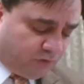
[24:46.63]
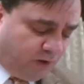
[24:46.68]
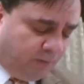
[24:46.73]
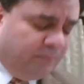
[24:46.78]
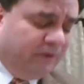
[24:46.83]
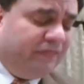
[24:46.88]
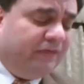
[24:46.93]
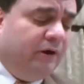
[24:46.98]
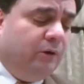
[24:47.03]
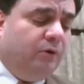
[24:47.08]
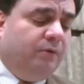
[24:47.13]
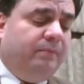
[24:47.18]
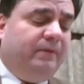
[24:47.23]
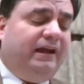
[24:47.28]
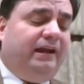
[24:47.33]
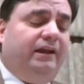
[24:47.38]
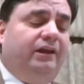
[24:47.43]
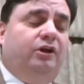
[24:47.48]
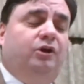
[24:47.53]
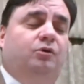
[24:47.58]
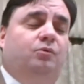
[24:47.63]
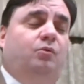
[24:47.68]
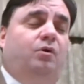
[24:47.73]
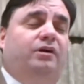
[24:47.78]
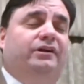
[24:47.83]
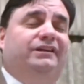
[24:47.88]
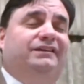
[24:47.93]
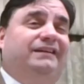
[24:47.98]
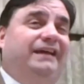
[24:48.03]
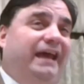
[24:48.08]
But there were many who
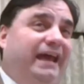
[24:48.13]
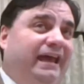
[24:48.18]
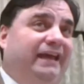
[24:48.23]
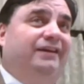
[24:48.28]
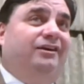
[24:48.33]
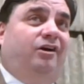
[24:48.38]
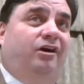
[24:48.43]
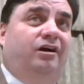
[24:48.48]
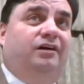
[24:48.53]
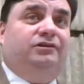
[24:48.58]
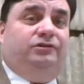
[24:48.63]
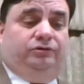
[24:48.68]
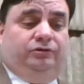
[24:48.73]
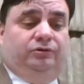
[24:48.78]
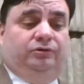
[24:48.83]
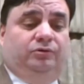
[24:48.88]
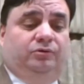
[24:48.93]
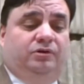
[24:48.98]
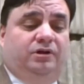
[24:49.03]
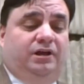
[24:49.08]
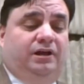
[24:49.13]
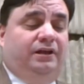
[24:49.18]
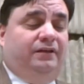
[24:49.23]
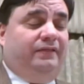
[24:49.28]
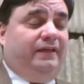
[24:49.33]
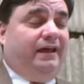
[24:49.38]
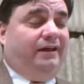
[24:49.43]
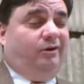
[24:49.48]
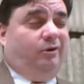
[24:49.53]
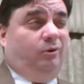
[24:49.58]
wanted to hang on to
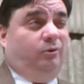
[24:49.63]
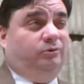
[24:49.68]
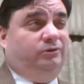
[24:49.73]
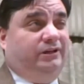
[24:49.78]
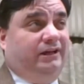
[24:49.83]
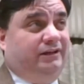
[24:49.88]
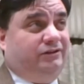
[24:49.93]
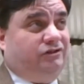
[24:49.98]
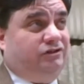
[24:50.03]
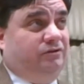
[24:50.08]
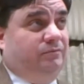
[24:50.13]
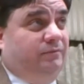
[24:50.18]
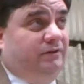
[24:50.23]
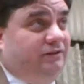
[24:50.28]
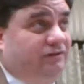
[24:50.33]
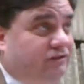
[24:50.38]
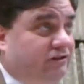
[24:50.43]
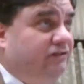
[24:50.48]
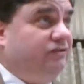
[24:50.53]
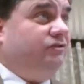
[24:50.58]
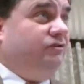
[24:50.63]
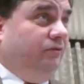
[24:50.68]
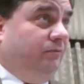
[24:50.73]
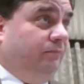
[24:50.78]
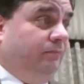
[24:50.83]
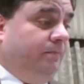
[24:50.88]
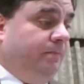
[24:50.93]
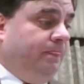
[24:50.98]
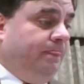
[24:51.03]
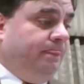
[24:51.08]
that Old Testament
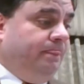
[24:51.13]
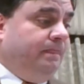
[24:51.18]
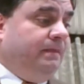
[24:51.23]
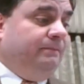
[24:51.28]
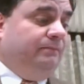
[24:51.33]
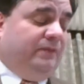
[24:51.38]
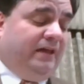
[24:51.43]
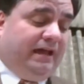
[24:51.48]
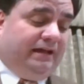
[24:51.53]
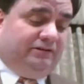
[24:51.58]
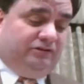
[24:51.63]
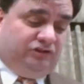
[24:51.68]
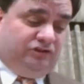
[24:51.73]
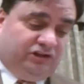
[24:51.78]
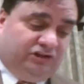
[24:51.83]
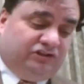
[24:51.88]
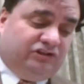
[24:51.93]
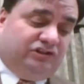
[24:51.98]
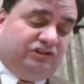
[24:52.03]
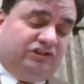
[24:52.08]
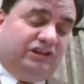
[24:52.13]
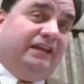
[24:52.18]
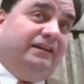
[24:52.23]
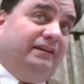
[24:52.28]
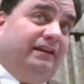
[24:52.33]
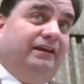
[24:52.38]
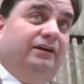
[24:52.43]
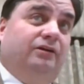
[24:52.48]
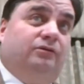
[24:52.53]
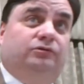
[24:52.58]
system that Jesus
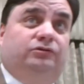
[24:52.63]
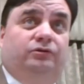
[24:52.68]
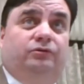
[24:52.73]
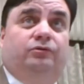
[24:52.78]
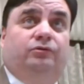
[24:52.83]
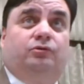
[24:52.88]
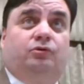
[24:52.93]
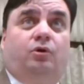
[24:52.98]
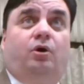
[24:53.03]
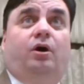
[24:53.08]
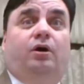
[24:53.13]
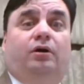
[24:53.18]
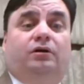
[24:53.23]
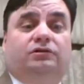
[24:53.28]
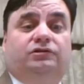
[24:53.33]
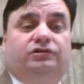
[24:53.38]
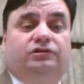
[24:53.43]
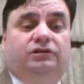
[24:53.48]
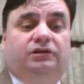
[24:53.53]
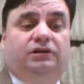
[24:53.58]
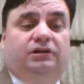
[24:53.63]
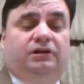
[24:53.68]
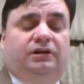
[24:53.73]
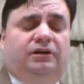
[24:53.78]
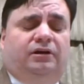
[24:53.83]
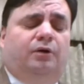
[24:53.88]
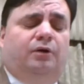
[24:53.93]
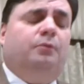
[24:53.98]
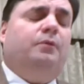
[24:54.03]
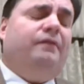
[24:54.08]
had nailed to the cross.
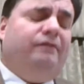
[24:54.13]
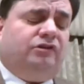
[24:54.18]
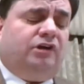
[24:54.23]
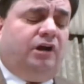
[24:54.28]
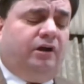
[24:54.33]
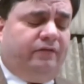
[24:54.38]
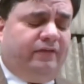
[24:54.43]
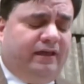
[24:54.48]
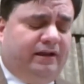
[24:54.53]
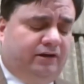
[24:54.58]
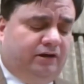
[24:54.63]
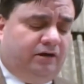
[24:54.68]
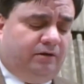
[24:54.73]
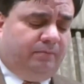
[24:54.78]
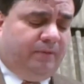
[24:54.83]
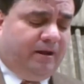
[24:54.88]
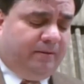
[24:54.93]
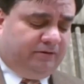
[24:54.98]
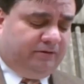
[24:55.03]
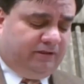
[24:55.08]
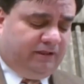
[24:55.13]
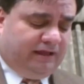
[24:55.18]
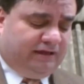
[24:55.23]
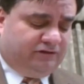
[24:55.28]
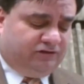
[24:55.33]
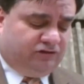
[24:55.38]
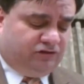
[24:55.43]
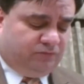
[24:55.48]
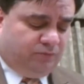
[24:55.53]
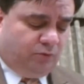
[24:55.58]
Uh, we even taught that in our Bible
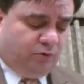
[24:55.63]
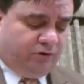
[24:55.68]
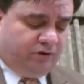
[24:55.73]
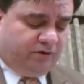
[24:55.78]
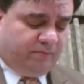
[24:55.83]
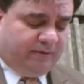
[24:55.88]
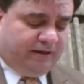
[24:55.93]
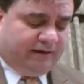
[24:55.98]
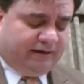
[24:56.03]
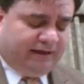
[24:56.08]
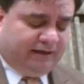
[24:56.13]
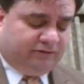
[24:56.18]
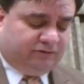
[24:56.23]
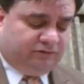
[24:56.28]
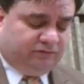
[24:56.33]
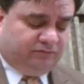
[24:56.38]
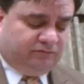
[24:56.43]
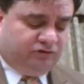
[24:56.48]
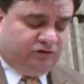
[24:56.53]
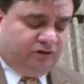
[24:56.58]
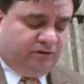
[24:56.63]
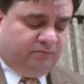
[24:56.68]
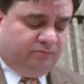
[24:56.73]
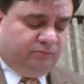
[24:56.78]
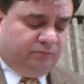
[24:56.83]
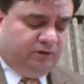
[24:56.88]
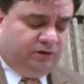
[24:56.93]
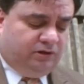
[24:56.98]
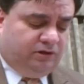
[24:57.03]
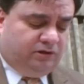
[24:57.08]
class this morning about how
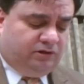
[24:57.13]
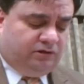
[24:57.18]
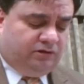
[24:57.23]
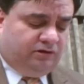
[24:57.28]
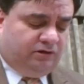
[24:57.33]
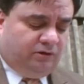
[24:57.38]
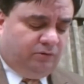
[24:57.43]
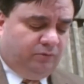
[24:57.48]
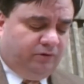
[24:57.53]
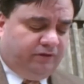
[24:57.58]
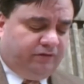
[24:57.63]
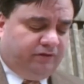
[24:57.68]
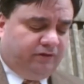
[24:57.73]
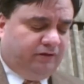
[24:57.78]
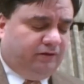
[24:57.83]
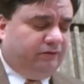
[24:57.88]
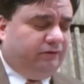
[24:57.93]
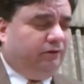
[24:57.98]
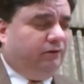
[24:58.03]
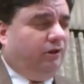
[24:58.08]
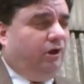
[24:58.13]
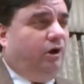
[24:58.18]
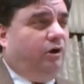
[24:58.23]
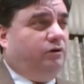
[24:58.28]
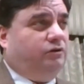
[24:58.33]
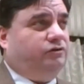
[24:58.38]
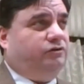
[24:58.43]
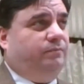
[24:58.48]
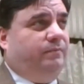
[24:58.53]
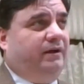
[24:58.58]
some, you know, with uh, the
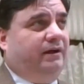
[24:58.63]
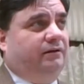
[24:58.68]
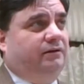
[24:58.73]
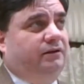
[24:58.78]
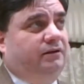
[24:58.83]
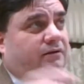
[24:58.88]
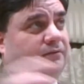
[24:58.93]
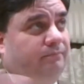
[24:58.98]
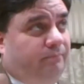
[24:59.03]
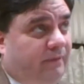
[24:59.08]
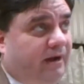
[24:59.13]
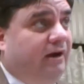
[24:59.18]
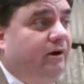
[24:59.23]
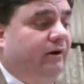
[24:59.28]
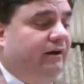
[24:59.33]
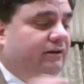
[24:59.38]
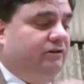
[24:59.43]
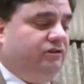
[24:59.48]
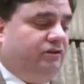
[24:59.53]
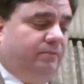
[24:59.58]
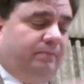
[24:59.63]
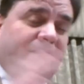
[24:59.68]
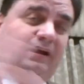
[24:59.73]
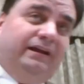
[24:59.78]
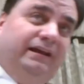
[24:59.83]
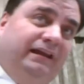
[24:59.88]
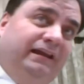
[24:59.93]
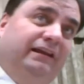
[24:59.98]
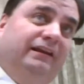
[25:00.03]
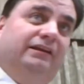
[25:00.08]
laws about marriage and
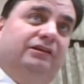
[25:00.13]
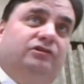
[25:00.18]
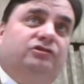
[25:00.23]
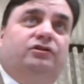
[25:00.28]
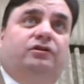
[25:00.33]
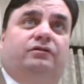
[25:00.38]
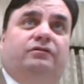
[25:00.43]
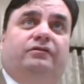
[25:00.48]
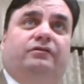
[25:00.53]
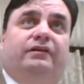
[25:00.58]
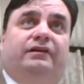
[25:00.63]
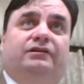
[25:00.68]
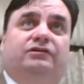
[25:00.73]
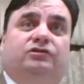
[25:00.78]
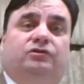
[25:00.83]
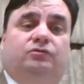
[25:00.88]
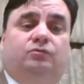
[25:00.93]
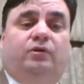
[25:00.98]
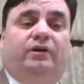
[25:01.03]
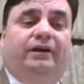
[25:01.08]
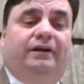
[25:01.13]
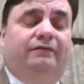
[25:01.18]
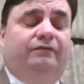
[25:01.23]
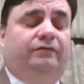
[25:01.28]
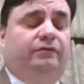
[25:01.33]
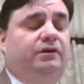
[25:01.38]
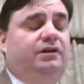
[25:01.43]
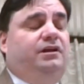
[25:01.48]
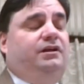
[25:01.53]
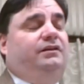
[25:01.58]
about eating certain things and
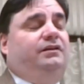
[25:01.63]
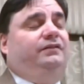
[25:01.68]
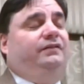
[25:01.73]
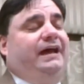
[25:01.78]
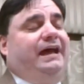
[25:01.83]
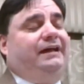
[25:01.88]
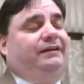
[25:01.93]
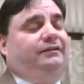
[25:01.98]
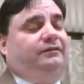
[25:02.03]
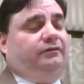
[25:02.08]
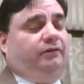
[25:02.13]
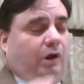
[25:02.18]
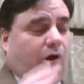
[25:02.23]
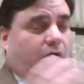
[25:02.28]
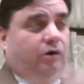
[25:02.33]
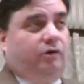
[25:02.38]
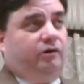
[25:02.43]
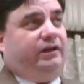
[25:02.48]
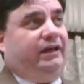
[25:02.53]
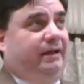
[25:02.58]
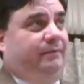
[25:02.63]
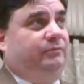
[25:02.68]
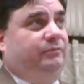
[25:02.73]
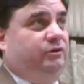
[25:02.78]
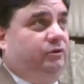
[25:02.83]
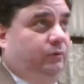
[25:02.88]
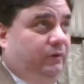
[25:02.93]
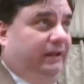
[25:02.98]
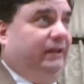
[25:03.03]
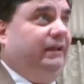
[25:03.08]
whatever, that law came
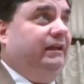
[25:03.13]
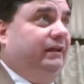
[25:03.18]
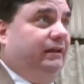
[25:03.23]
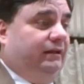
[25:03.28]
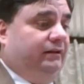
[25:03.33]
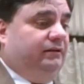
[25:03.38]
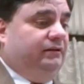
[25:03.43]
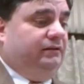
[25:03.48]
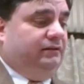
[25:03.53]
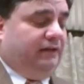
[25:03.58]
to an end